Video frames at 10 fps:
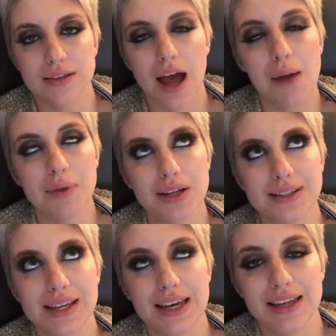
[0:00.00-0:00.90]
I'm not
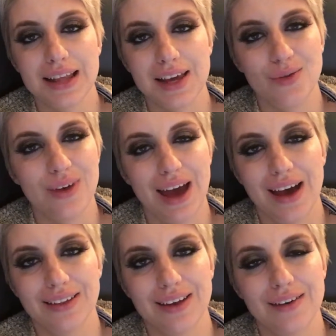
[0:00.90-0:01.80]
saying that you
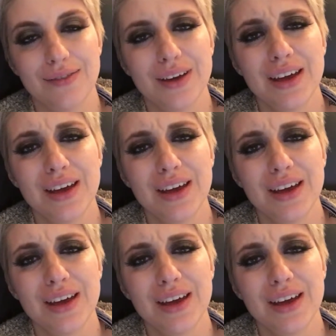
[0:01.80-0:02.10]
can't love